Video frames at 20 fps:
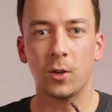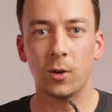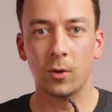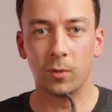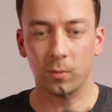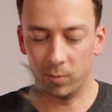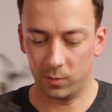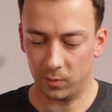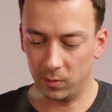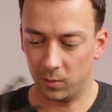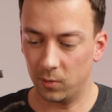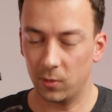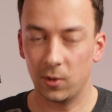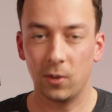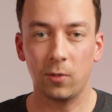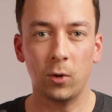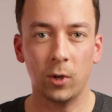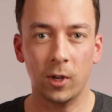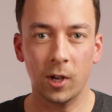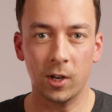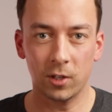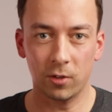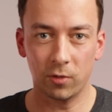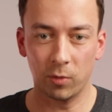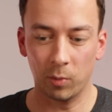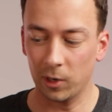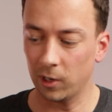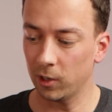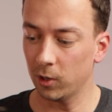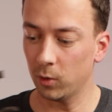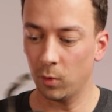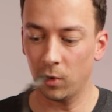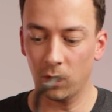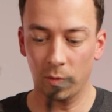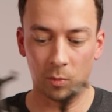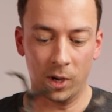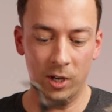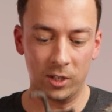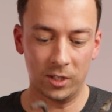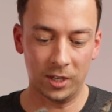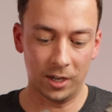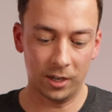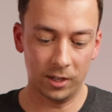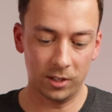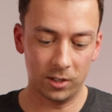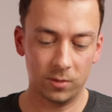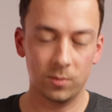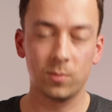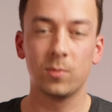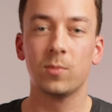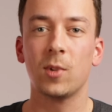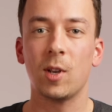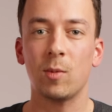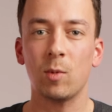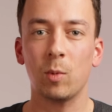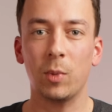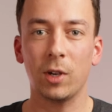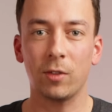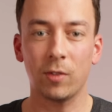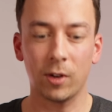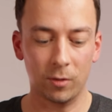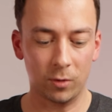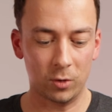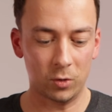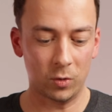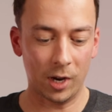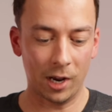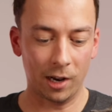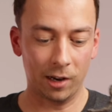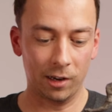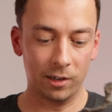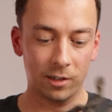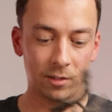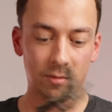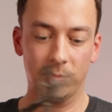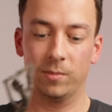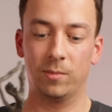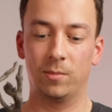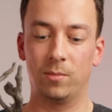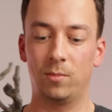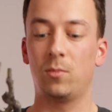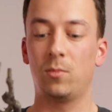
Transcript: So if you guys are familiar with my tanks, I'm a big fan of triangular